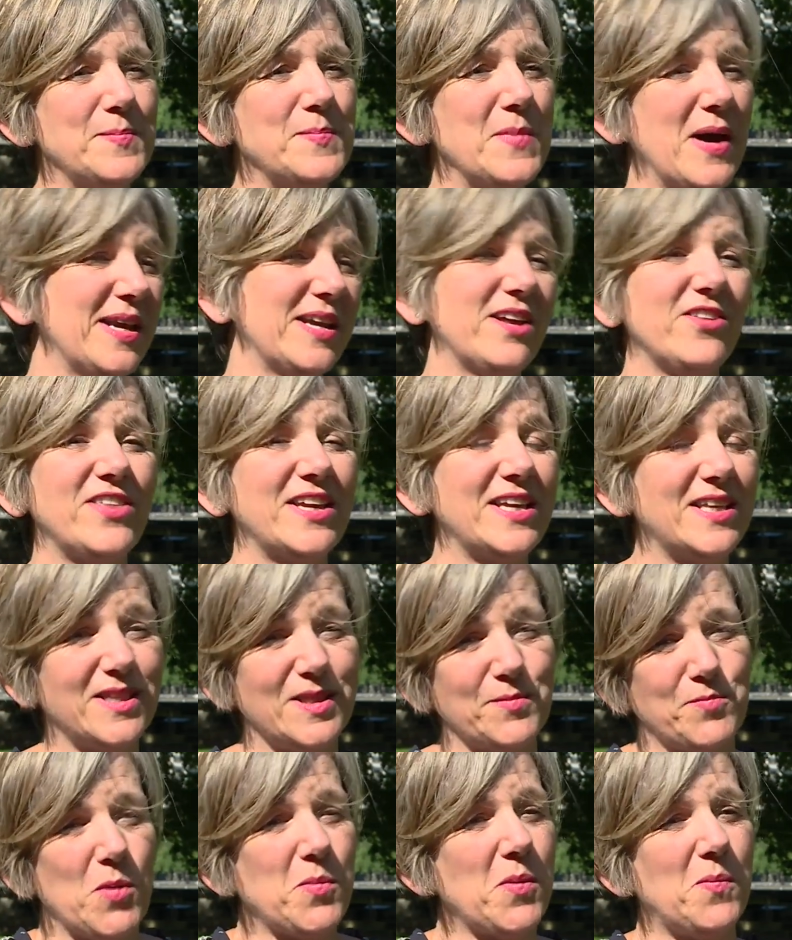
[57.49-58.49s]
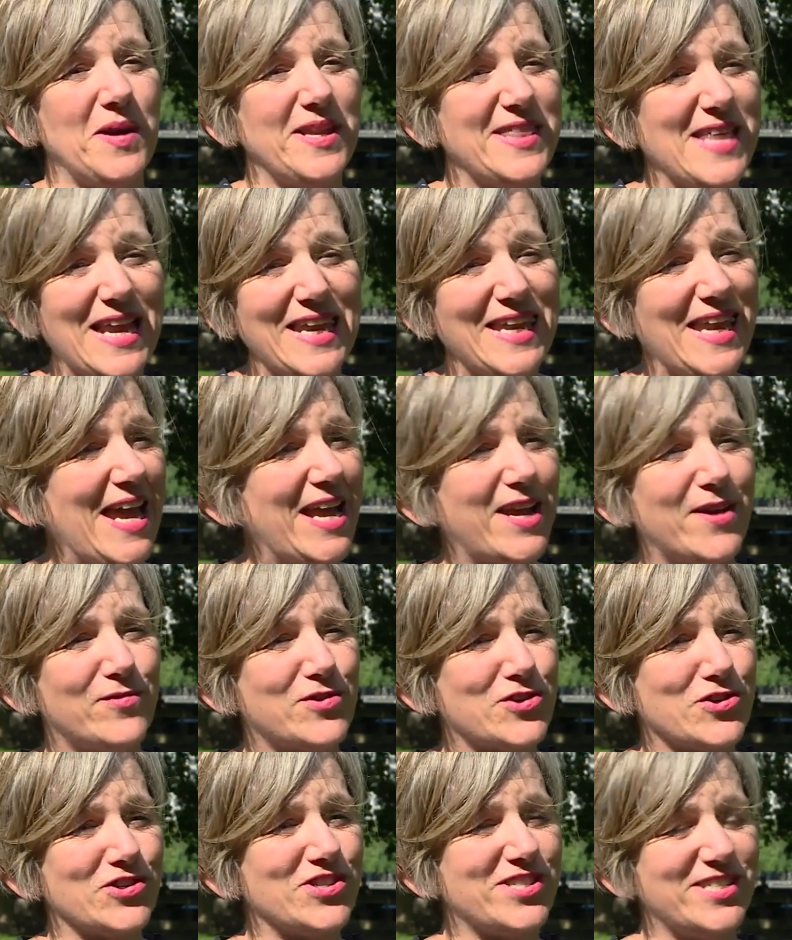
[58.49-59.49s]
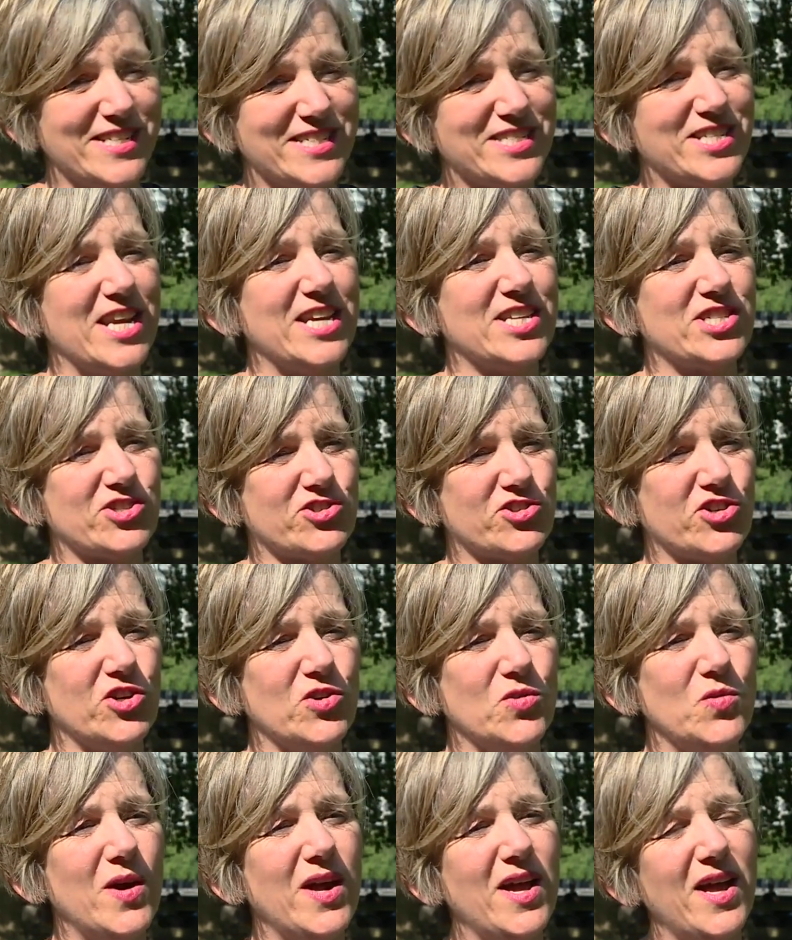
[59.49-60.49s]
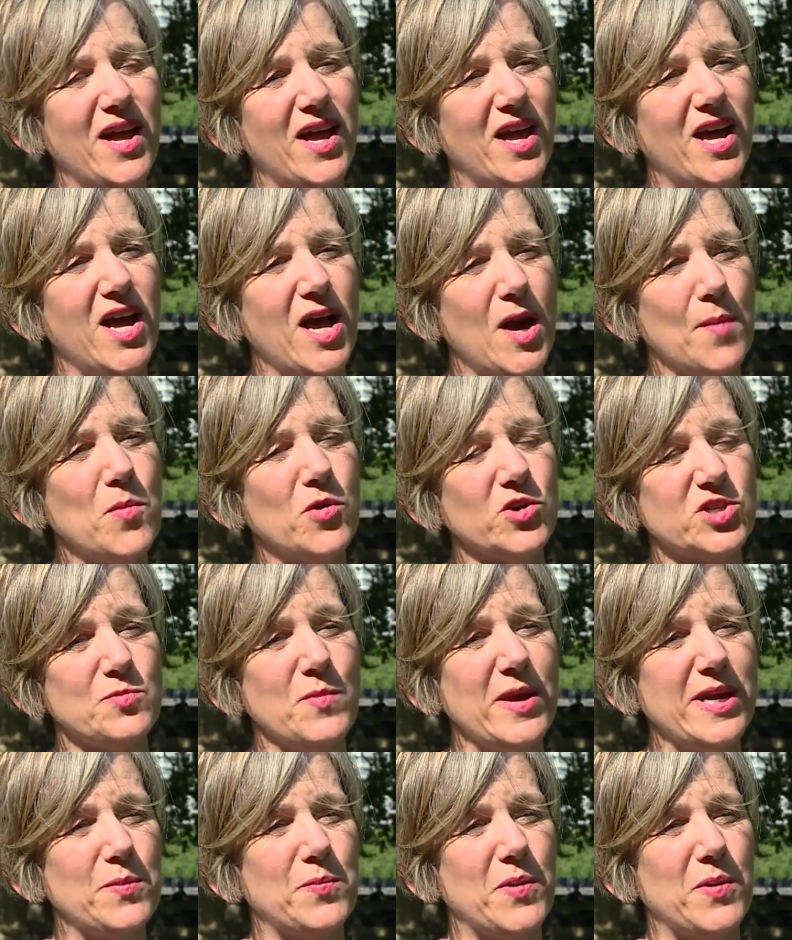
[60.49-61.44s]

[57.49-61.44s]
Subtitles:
And I think probably that lack of trust is true amongst many